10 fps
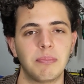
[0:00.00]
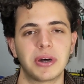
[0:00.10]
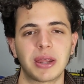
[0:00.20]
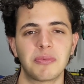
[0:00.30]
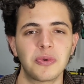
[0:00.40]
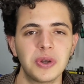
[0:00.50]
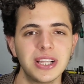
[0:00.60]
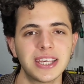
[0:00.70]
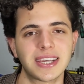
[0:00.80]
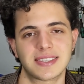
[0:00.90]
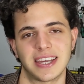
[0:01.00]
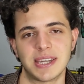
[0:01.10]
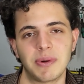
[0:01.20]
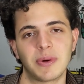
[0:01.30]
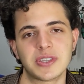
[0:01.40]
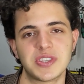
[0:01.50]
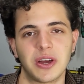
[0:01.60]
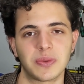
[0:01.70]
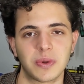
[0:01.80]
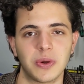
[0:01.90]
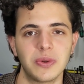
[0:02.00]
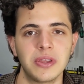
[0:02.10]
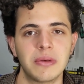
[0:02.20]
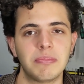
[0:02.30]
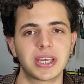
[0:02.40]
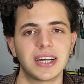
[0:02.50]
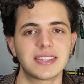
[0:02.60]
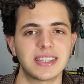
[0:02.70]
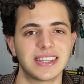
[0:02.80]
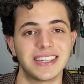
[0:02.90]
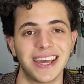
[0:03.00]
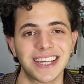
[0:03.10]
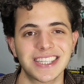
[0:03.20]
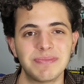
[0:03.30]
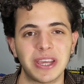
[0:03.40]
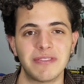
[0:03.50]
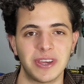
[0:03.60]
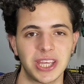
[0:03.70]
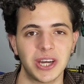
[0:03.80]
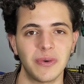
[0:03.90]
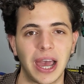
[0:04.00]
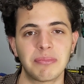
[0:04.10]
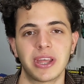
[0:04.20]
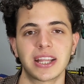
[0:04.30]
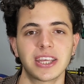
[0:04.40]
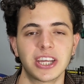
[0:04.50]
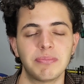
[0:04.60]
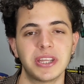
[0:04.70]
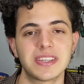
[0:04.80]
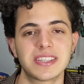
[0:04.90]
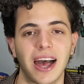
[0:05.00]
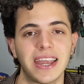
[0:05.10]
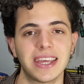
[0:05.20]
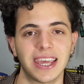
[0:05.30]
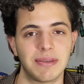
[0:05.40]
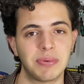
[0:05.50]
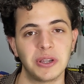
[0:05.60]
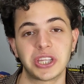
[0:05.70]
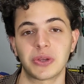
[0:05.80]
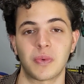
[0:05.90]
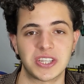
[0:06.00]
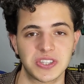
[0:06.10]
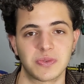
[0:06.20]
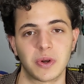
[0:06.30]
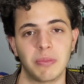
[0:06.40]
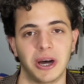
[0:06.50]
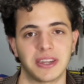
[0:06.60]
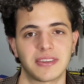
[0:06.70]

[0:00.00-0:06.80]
But I'm really excited about what's down the road, because in the next main video, I'm likely going to be designing and building the rest of the robot.